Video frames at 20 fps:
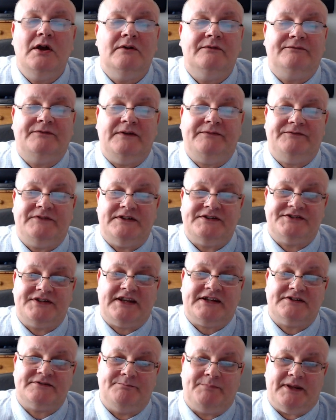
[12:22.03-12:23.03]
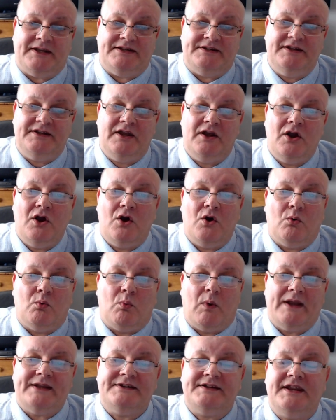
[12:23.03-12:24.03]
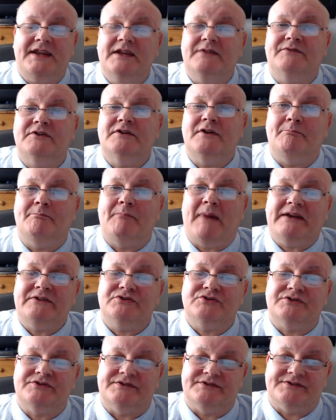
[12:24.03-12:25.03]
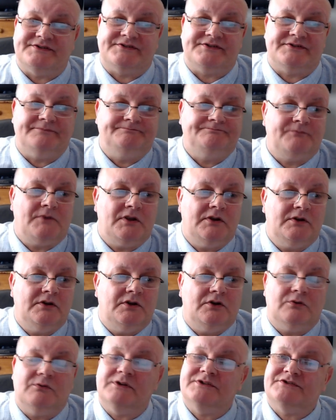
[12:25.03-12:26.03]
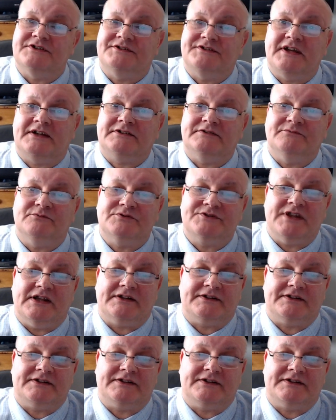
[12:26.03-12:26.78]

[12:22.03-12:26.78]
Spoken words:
56B Whitehaven Mansions? Which detective was that?